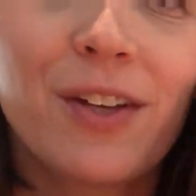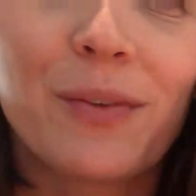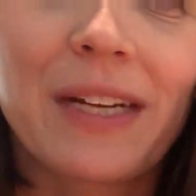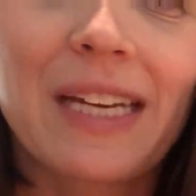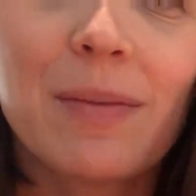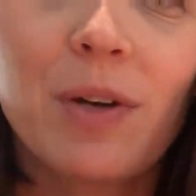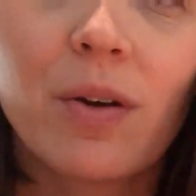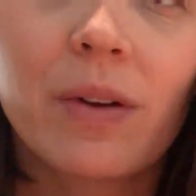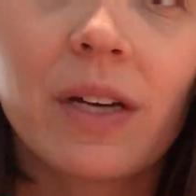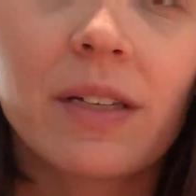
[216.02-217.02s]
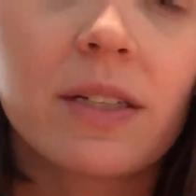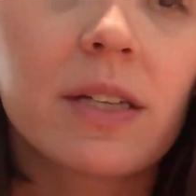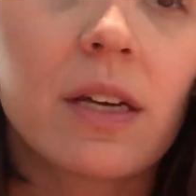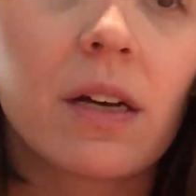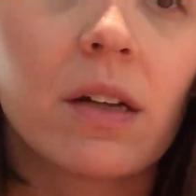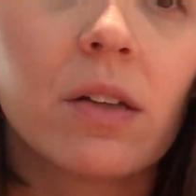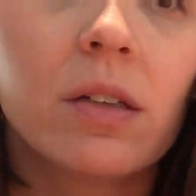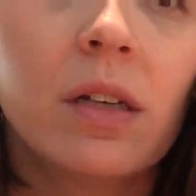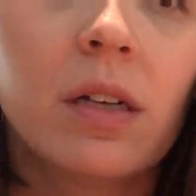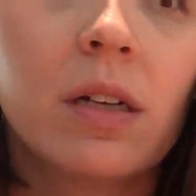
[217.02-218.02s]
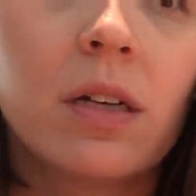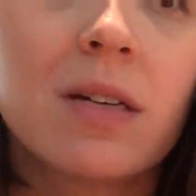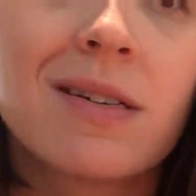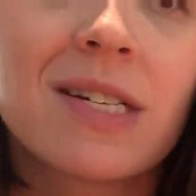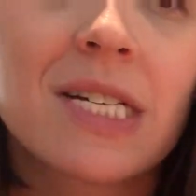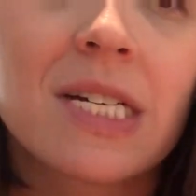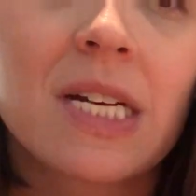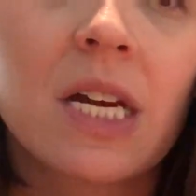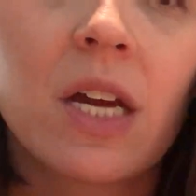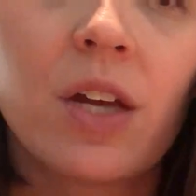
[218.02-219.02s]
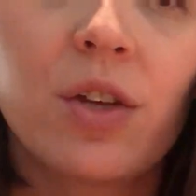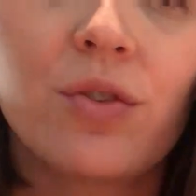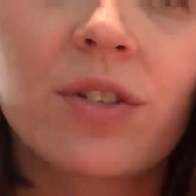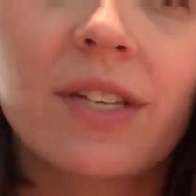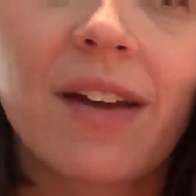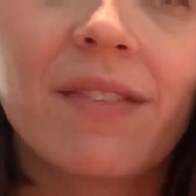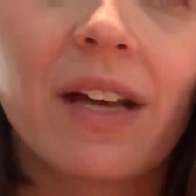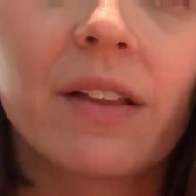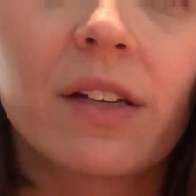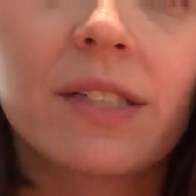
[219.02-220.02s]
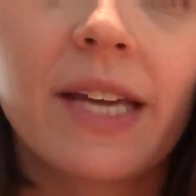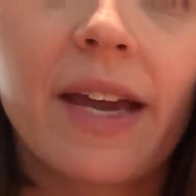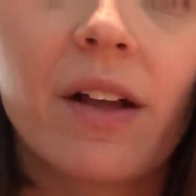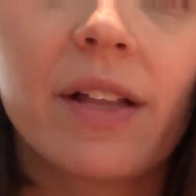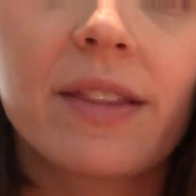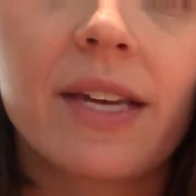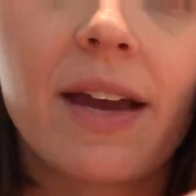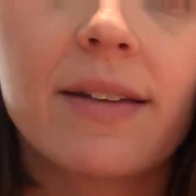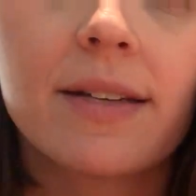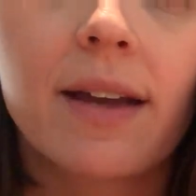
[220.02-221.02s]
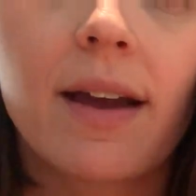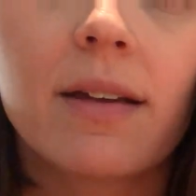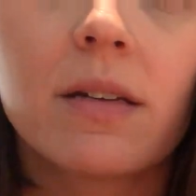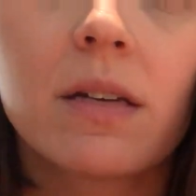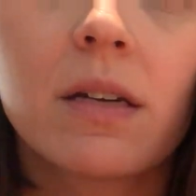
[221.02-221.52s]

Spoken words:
you want to keep going until you just have that little tail at the end again.